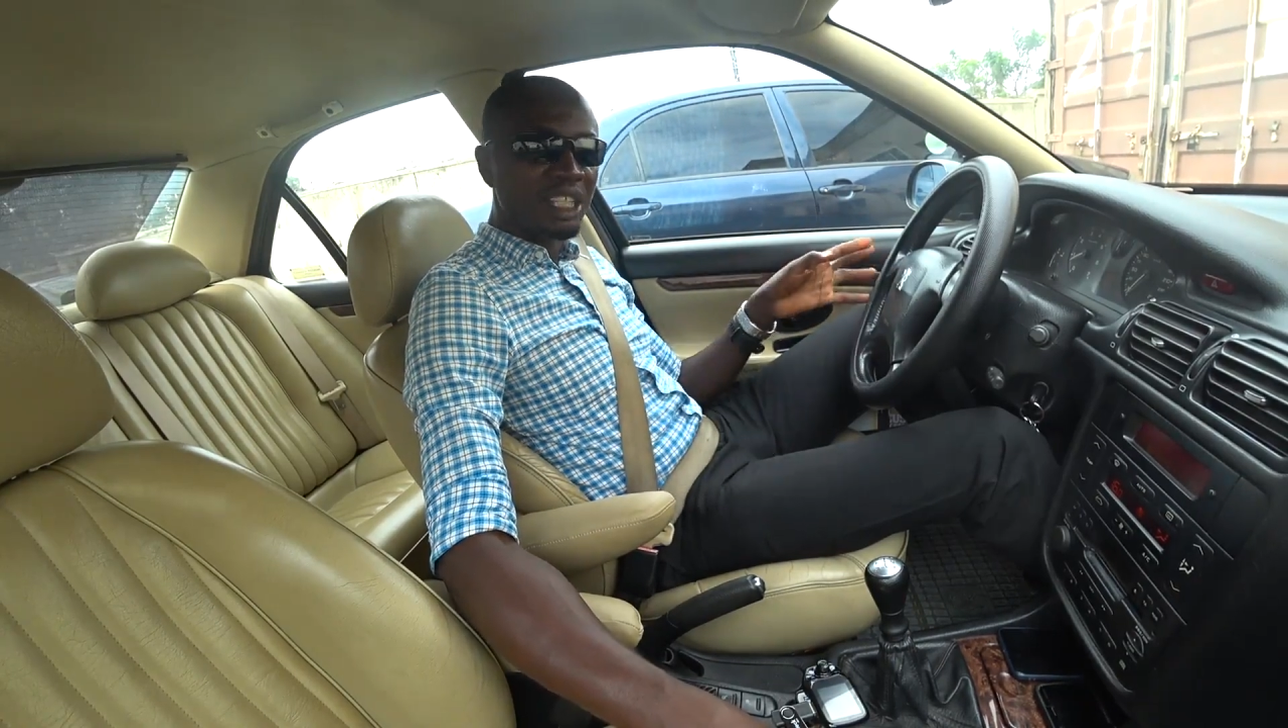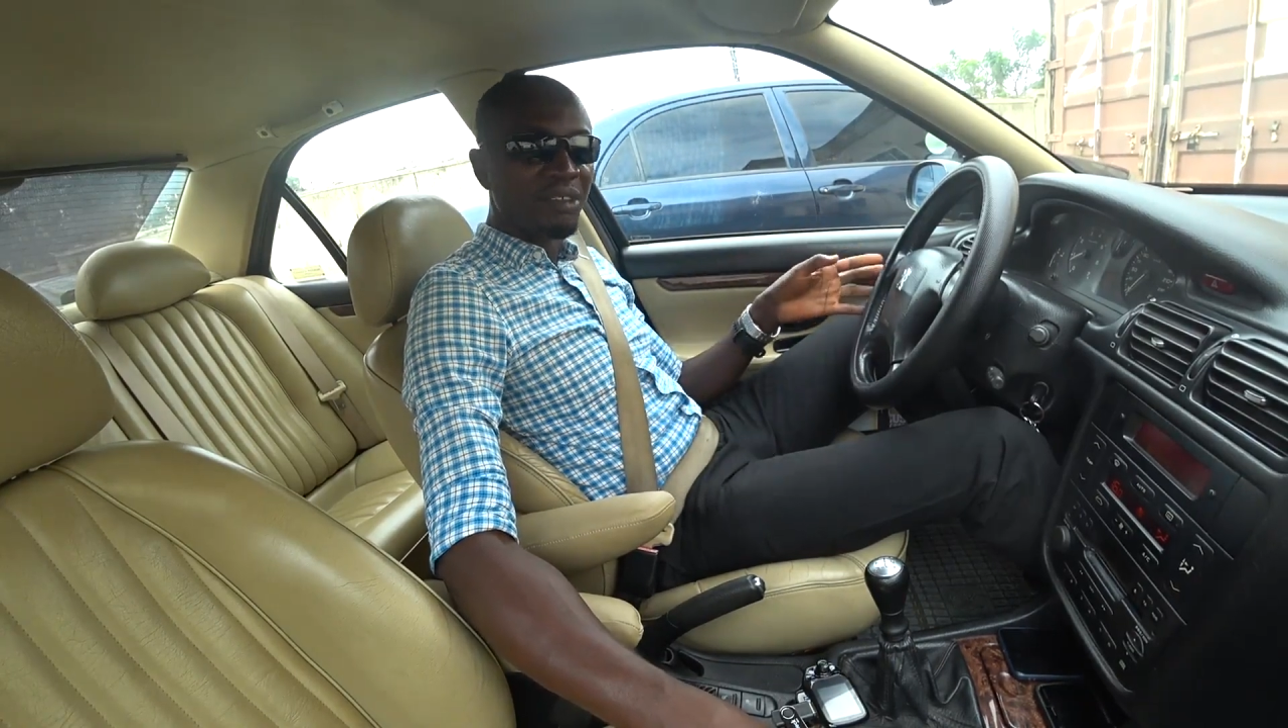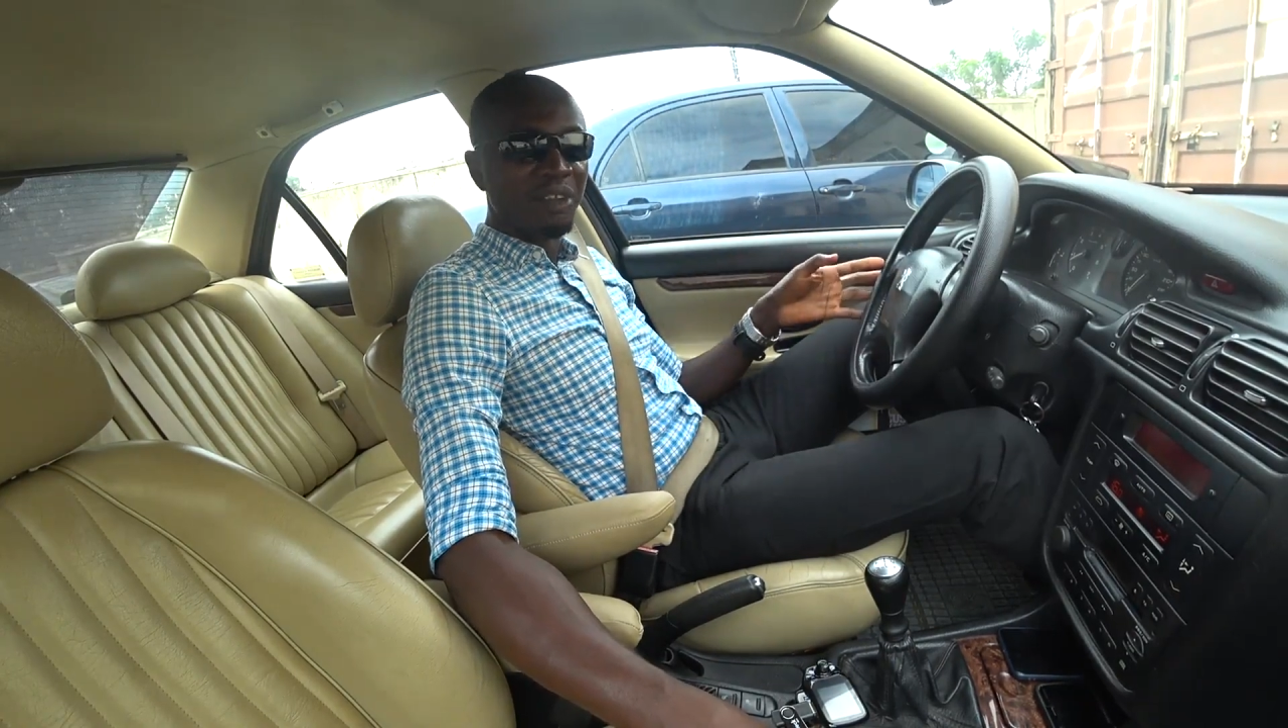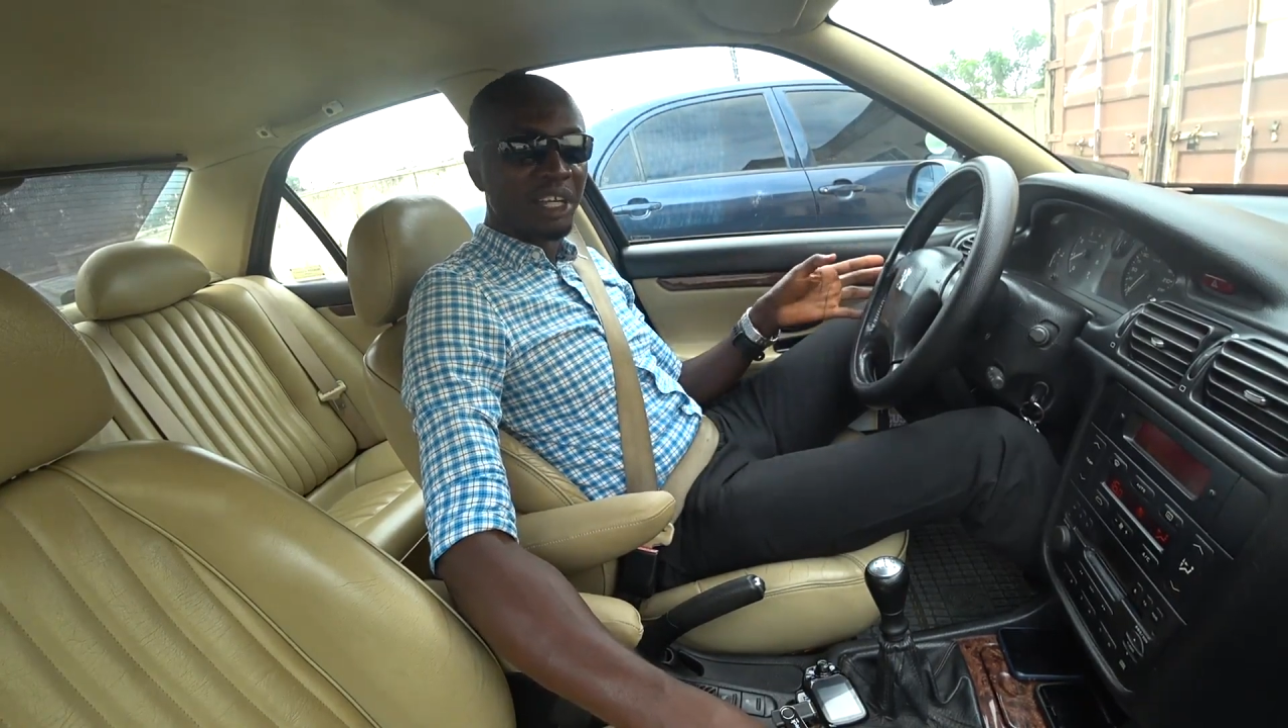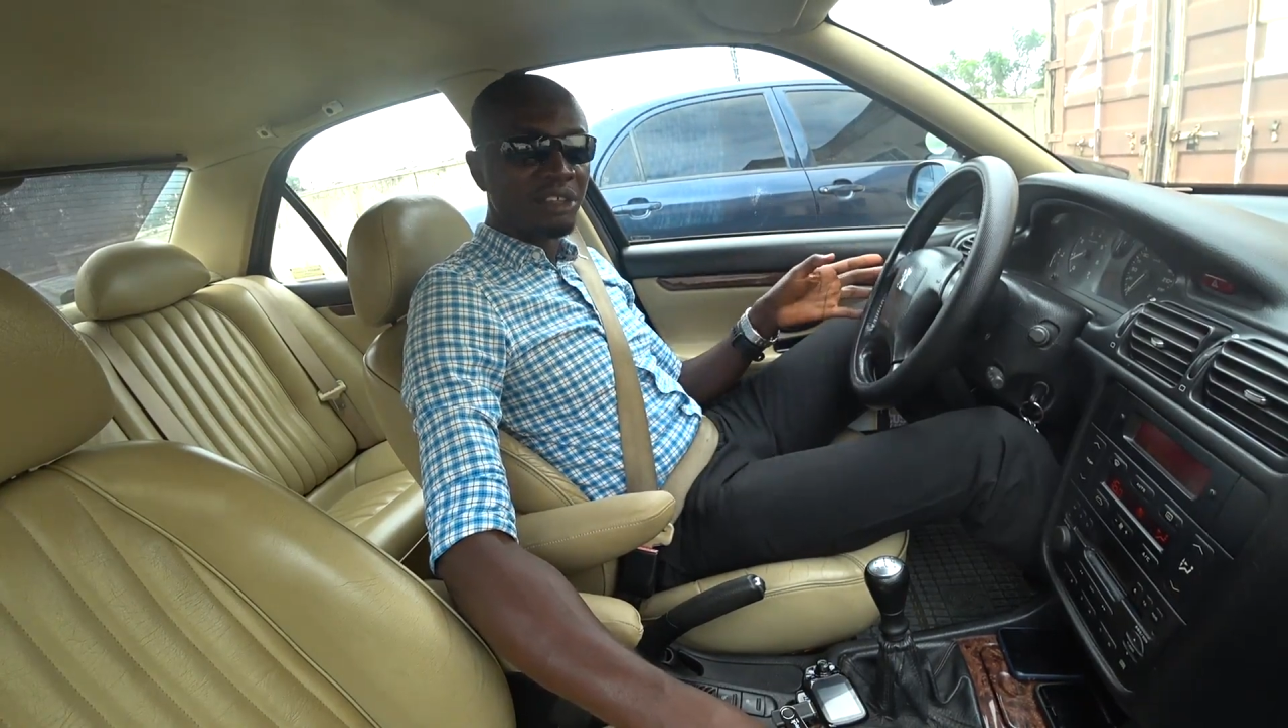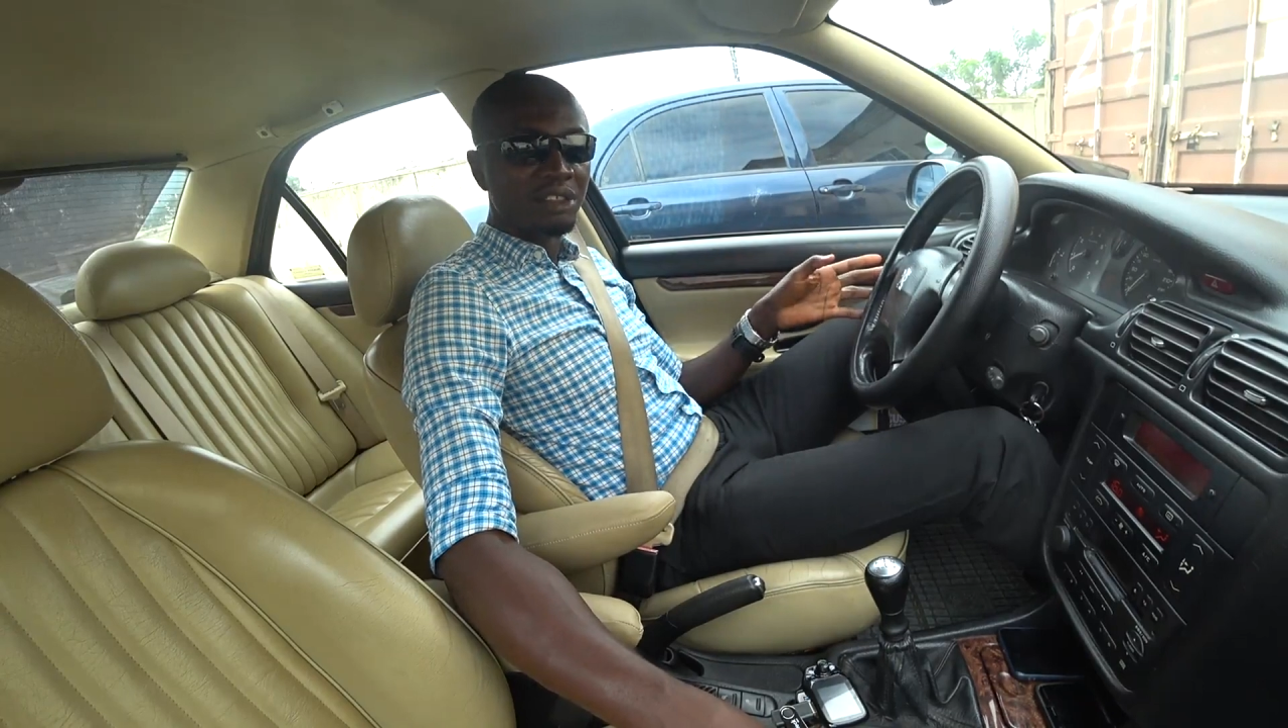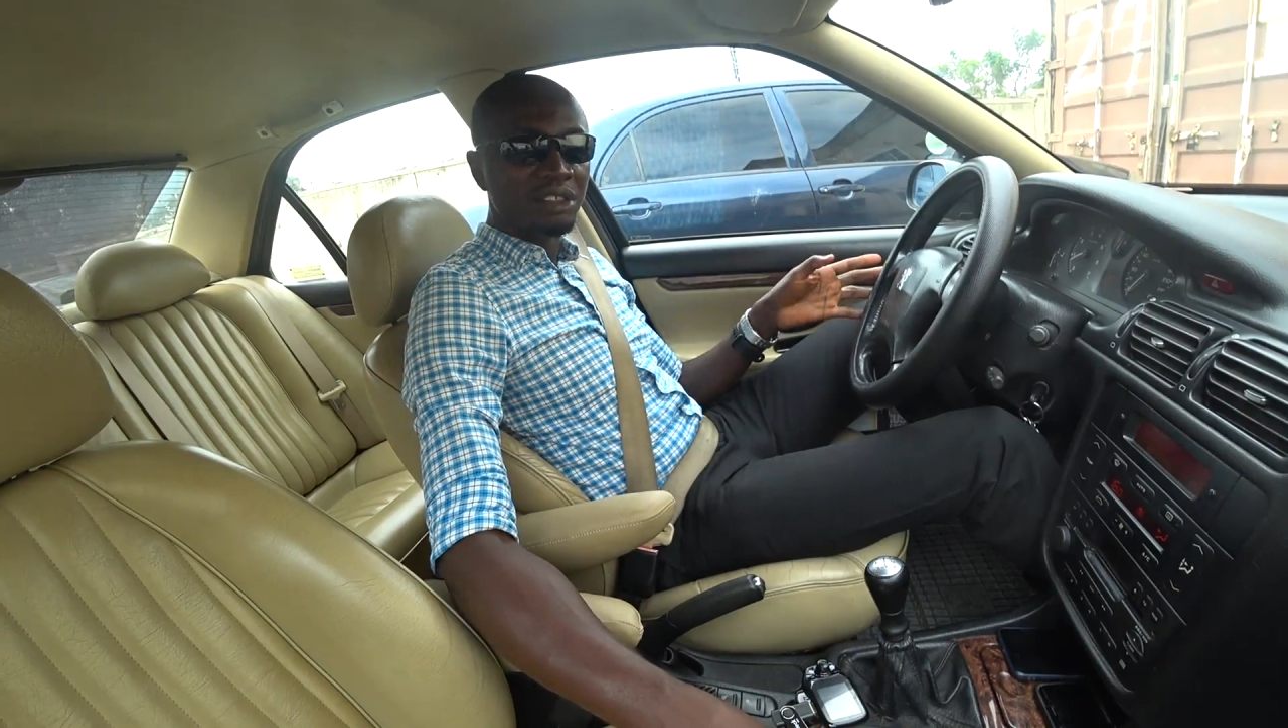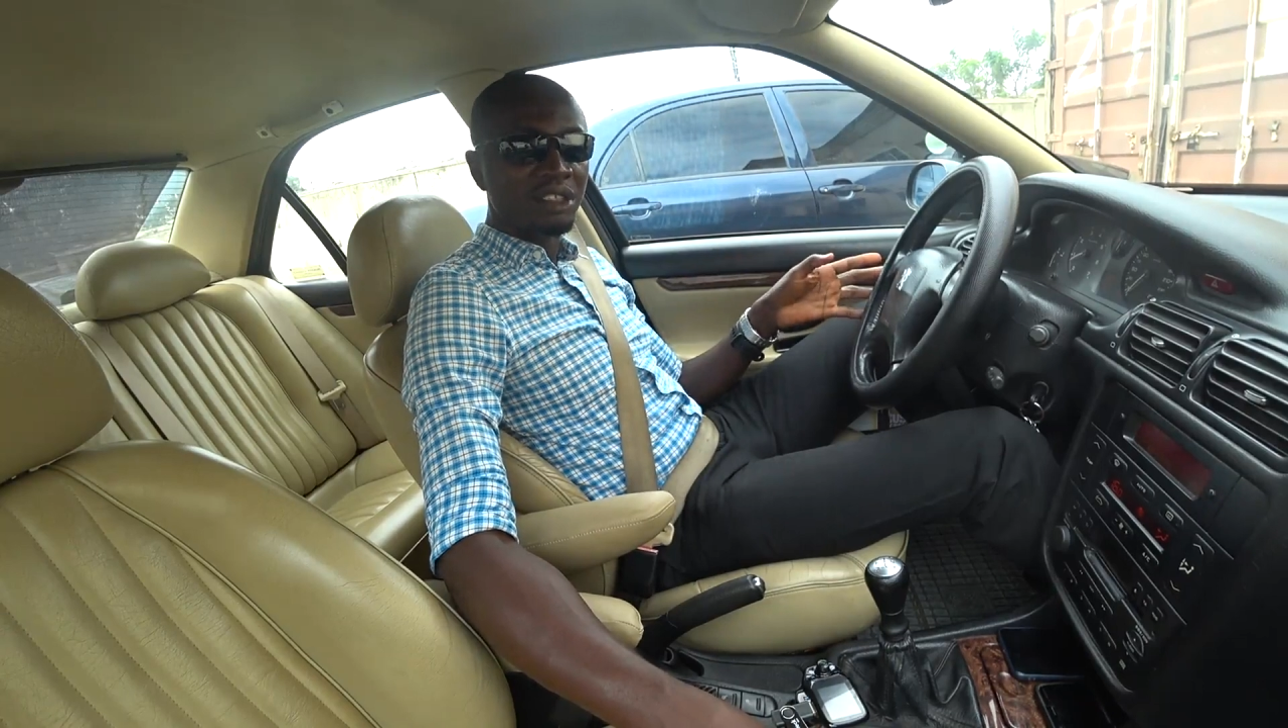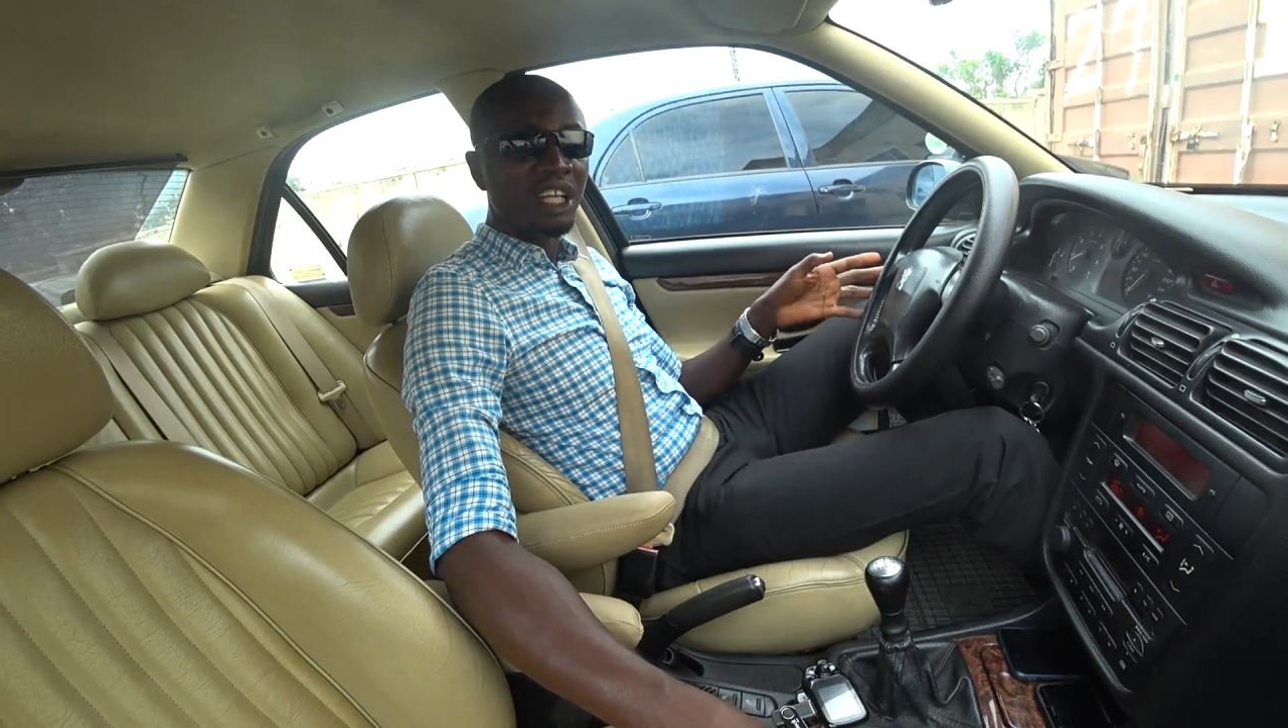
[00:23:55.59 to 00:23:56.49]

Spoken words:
their vehicles.